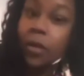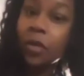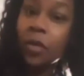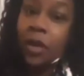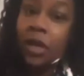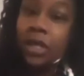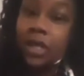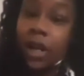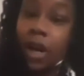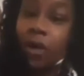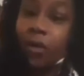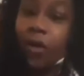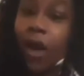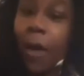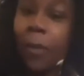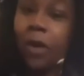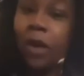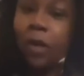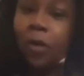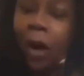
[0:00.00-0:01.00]
be start
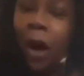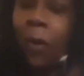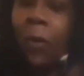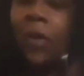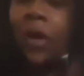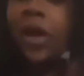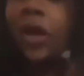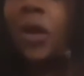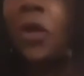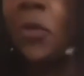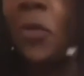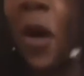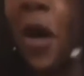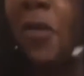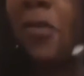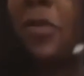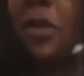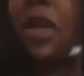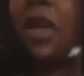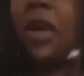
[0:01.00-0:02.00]
rapping about being a
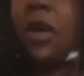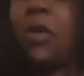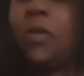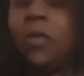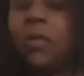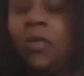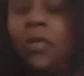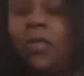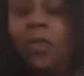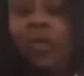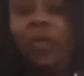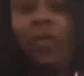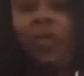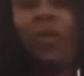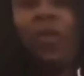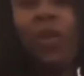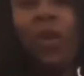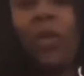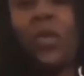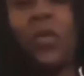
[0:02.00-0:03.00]
wife now.
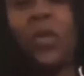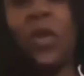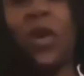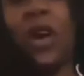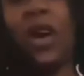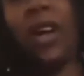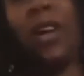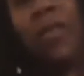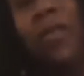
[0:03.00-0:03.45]
No more,